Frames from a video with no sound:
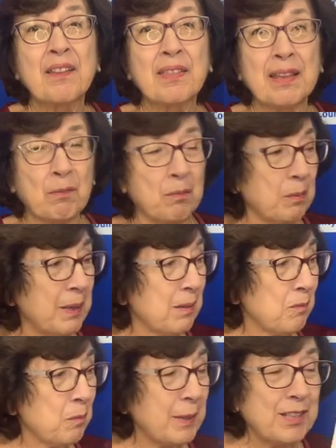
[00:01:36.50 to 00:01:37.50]
That
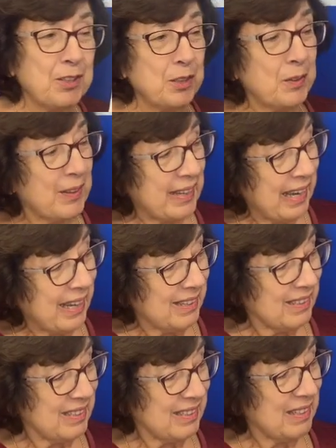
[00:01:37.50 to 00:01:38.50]
when we do that,
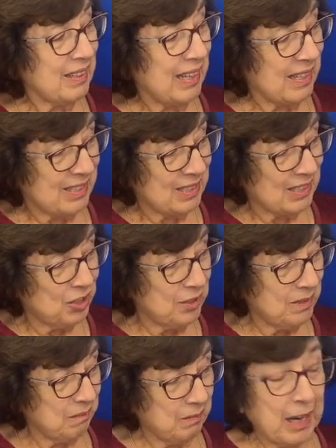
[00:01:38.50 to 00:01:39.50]
as
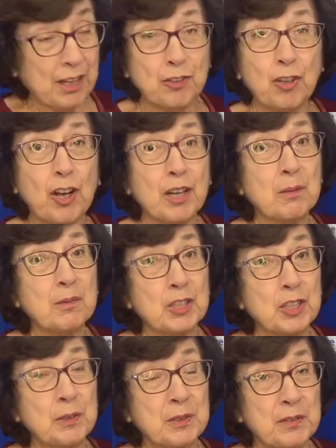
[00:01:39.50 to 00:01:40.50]
our daughter, when
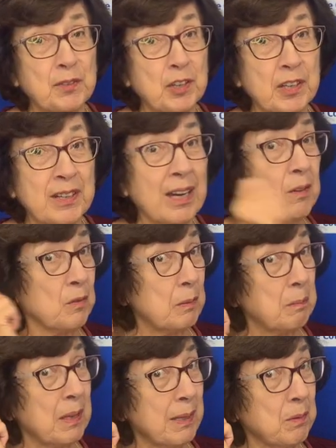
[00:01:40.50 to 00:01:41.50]
she was very young, would
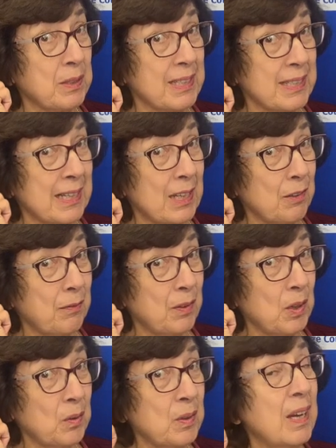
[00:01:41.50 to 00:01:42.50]
play with the
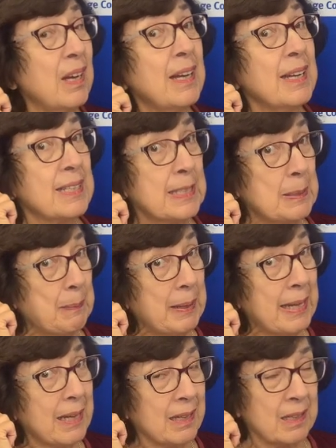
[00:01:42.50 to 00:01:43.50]
telephone,
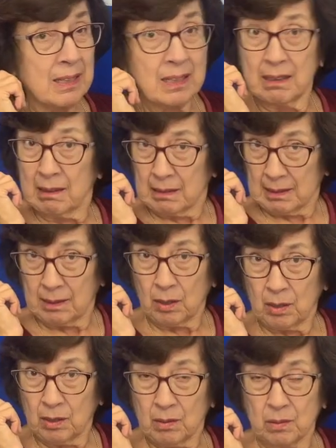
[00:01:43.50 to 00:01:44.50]
speak.
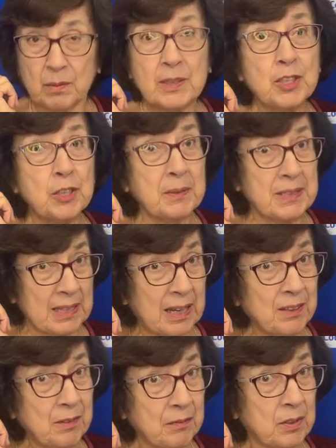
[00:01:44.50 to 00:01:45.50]
Oh, when she was on
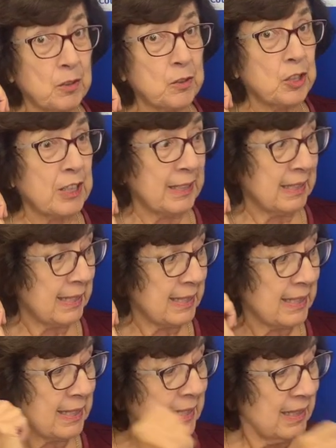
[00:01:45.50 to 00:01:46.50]
the phone, she'd
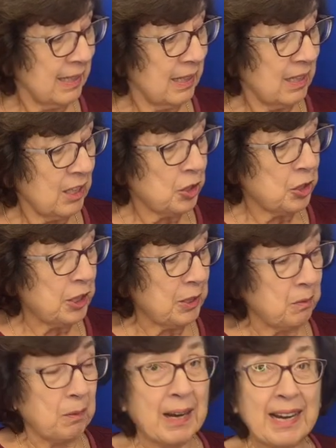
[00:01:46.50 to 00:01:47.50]
listen, she'd
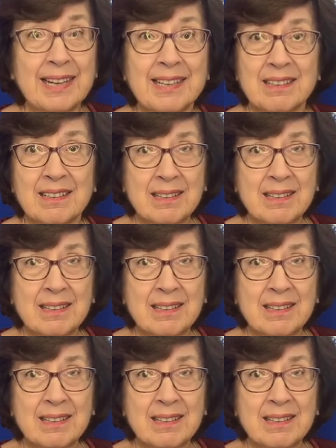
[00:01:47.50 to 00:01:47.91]
write,